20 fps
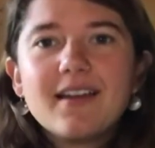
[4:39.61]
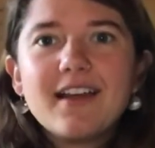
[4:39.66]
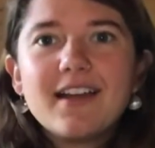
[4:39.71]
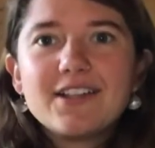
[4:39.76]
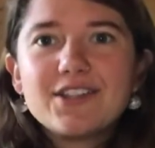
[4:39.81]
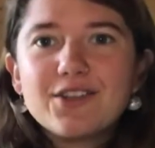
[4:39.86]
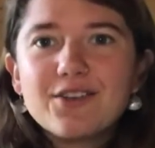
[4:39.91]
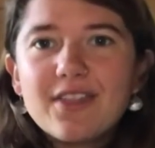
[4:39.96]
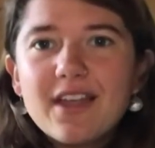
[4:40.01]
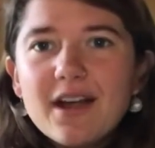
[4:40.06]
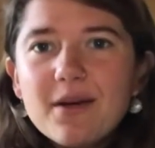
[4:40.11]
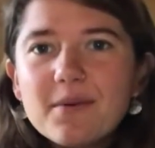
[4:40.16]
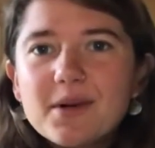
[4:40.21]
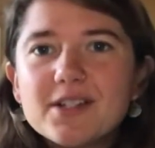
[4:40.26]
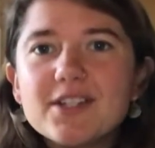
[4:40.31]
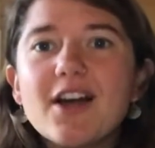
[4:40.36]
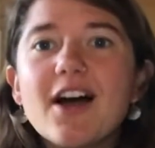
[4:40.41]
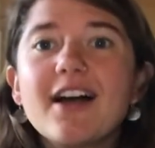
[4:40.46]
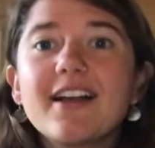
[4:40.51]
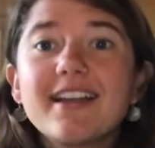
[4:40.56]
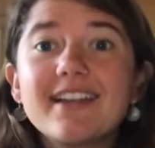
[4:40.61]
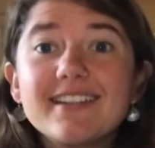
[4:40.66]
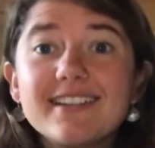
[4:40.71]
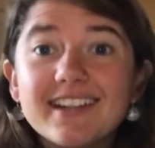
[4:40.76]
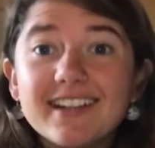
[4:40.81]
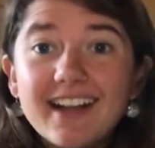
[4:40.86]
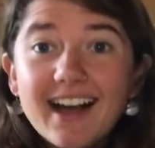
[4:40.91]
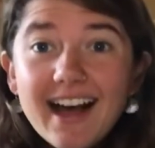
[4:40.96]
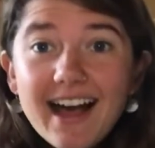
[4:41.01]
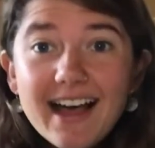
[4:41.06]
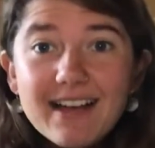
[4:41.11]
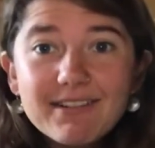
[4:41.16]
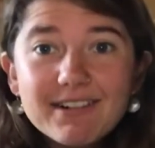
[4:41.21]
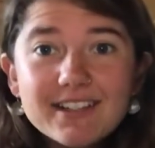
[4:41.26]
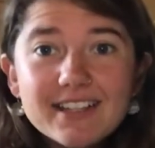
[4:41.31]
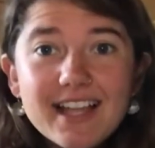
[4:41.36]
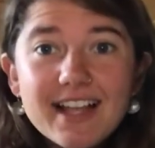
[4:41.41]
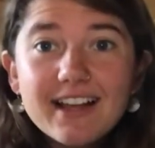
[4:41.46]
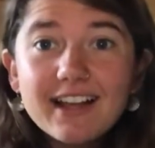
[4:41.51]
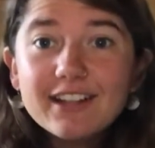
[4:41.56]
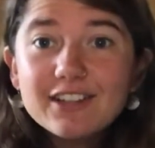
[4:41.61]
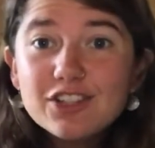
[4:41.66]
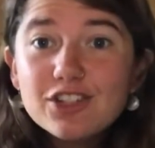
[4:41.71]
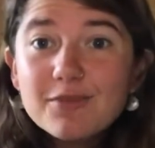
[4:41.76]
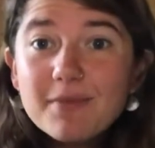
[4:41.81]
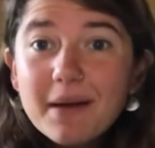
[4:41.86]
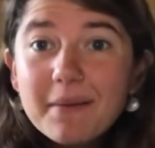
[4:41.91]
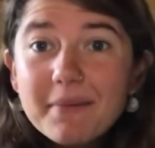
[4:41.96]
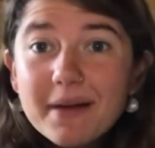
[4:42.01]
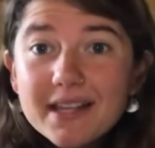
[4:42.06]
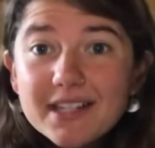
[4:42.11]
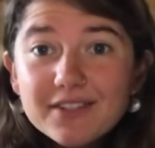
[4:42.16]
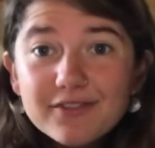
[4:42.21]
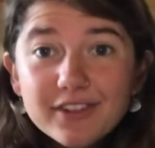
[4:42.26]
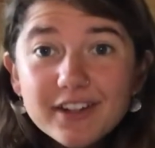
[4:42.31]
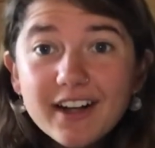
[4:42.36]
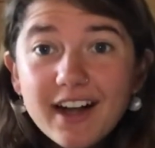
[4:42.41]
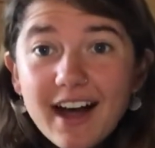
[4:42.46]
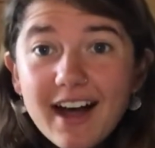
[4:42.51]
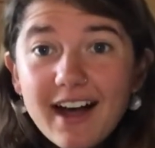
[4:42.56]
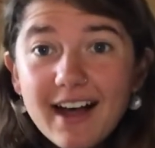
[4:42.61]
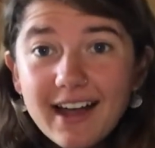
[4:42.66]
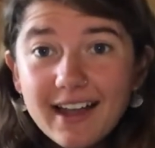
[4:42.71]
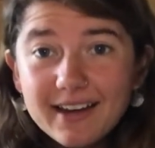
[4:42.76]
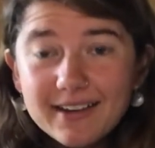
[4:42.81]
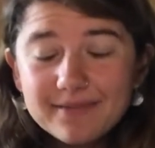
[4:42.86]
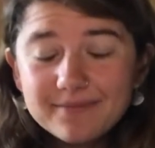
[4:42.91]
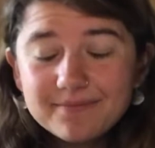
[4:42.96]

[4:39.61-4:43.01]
So there we're talking to God, we're saying I'll do my best for God.